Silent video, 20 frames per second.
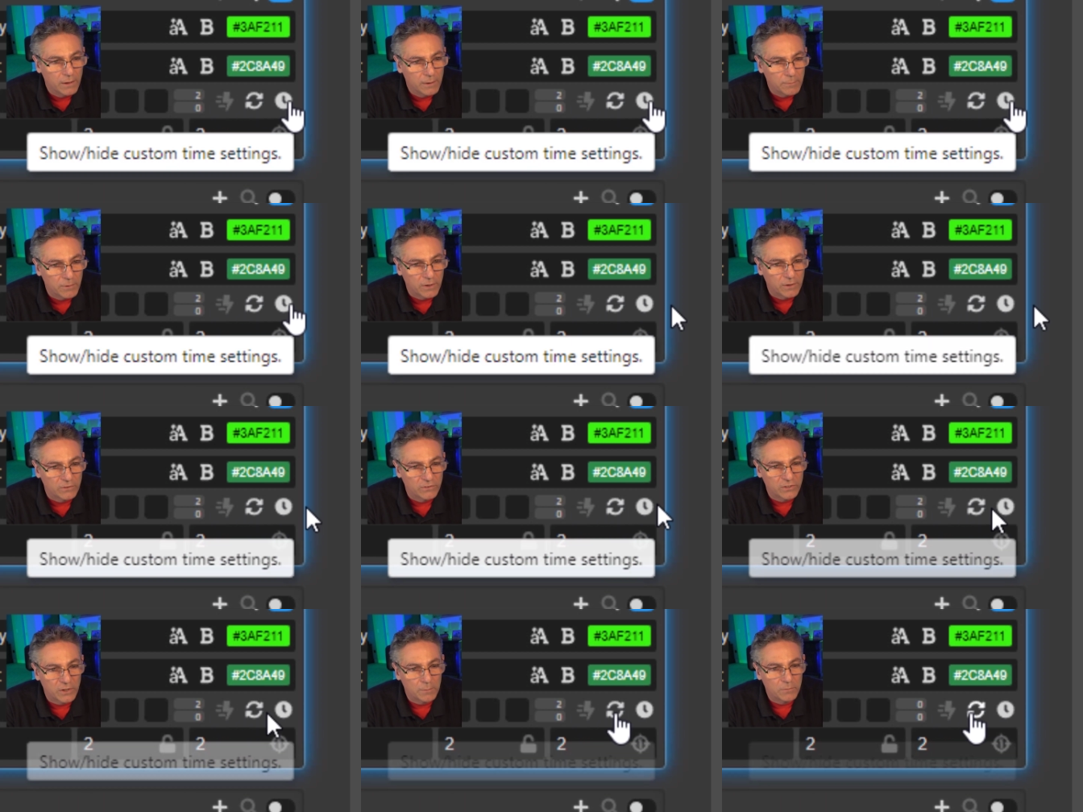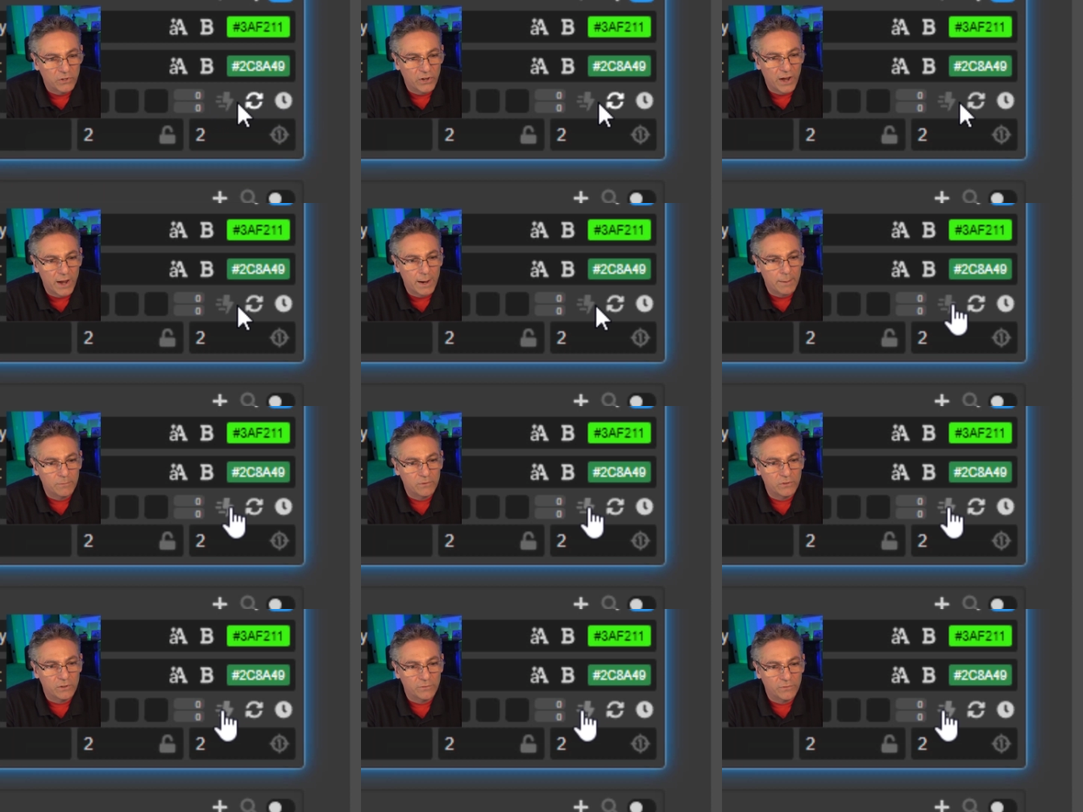Because
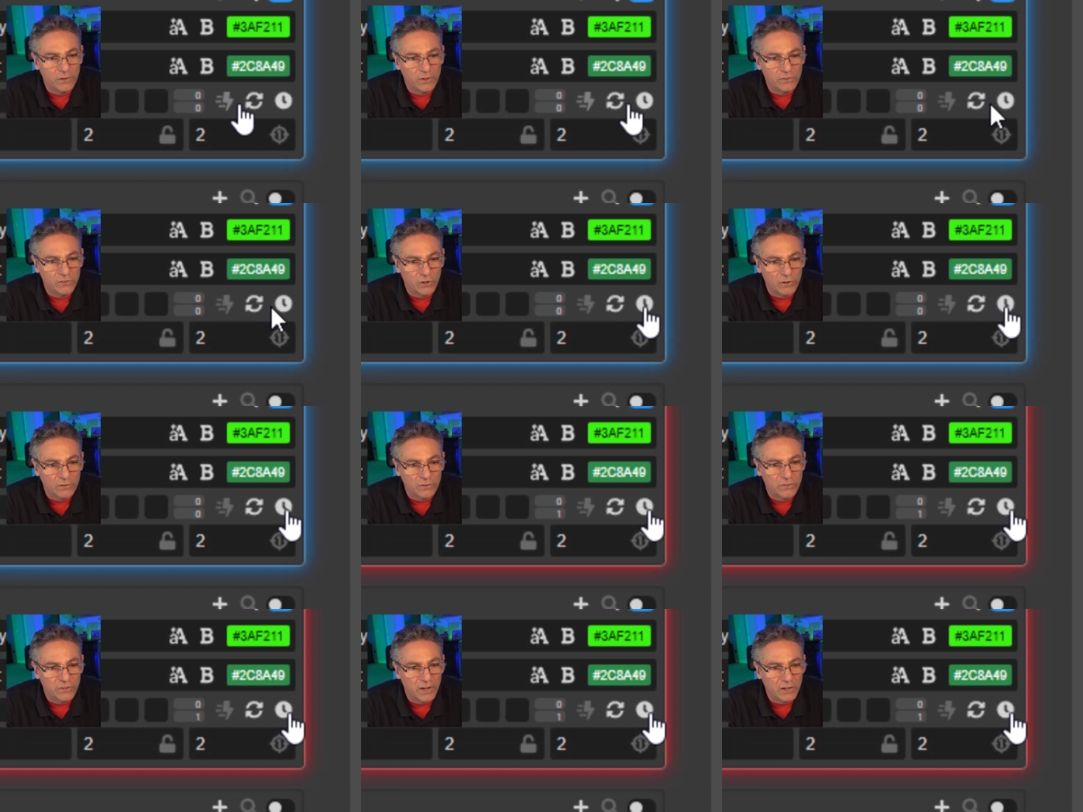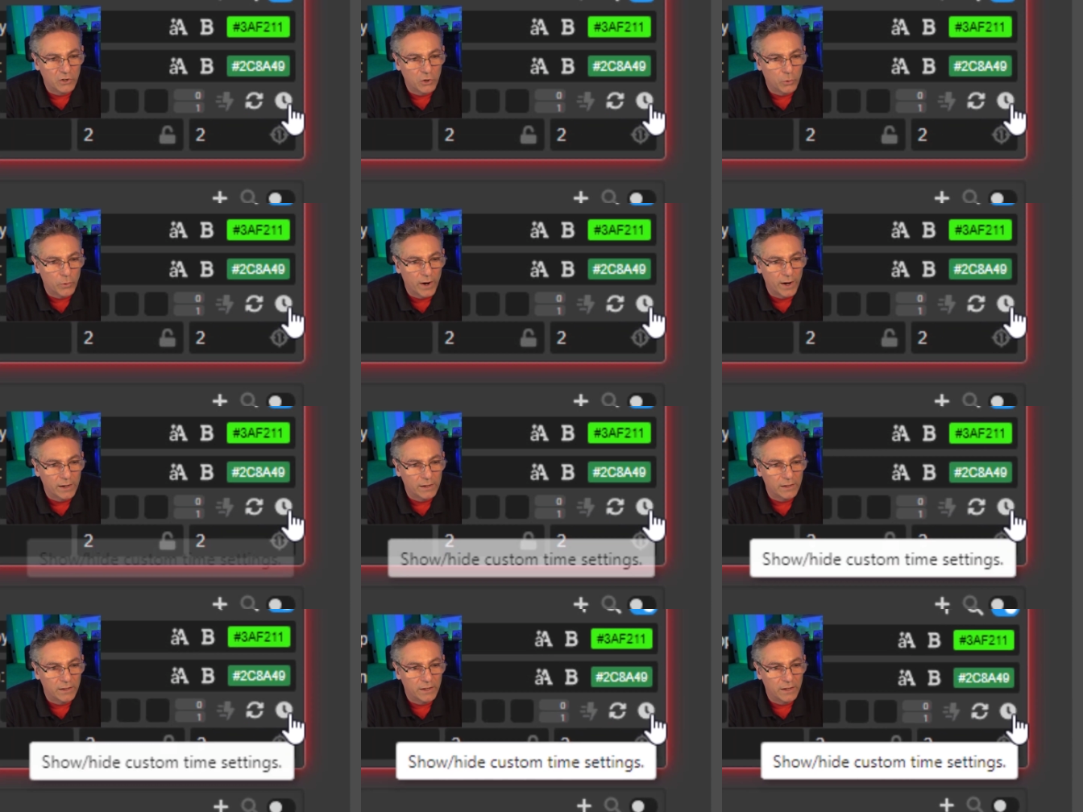sometimes if these aren't set
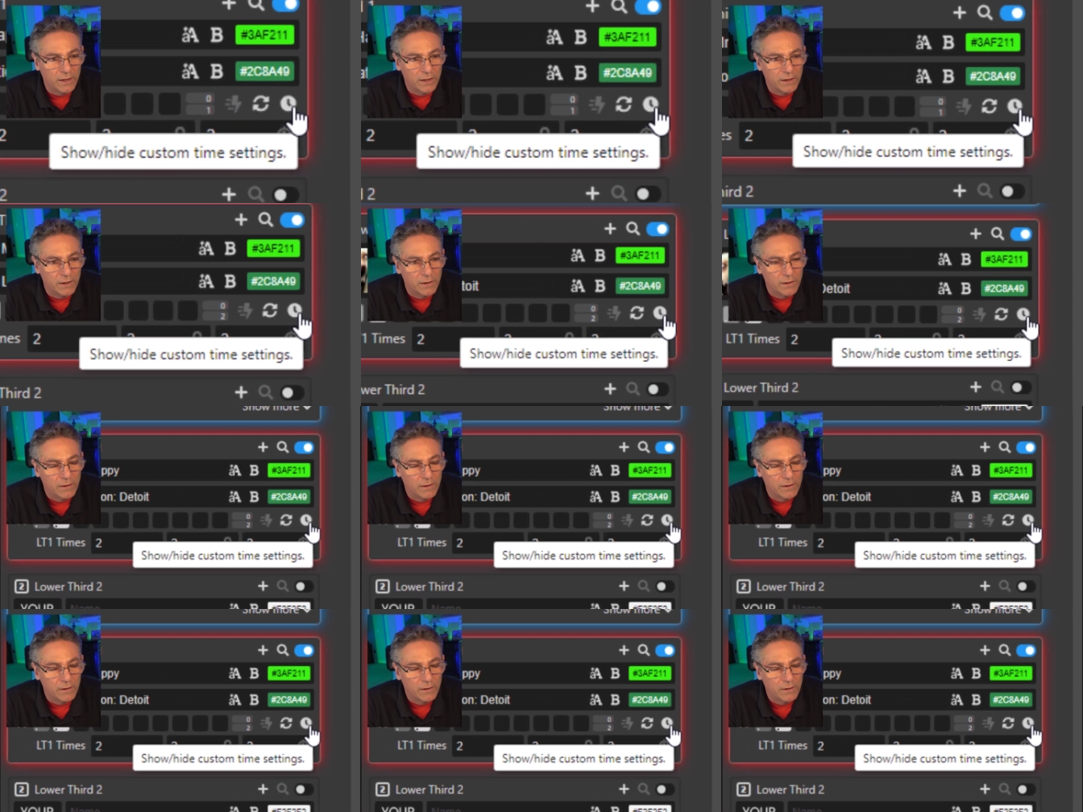correctly,